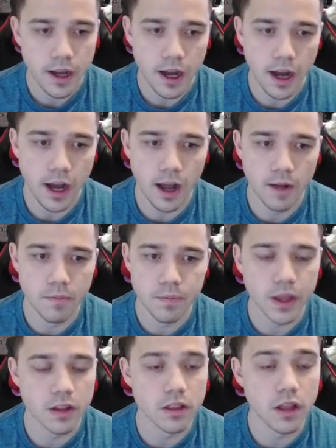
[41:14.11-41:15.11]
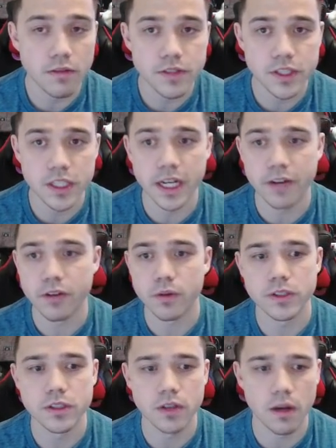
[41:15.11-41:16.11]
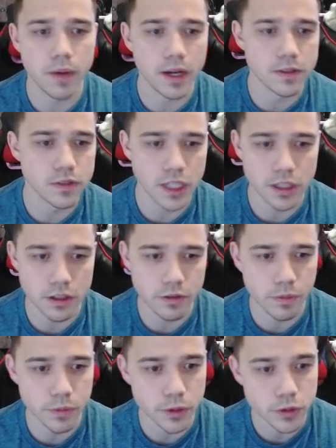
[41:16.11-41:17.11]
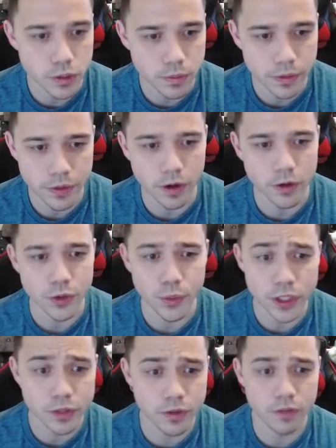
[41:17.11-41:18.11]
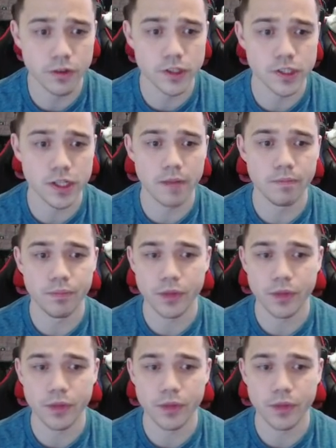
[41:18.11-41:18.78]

I love seeing everyone stop by and saying they're from YouTube and they're on Twitch for the first time.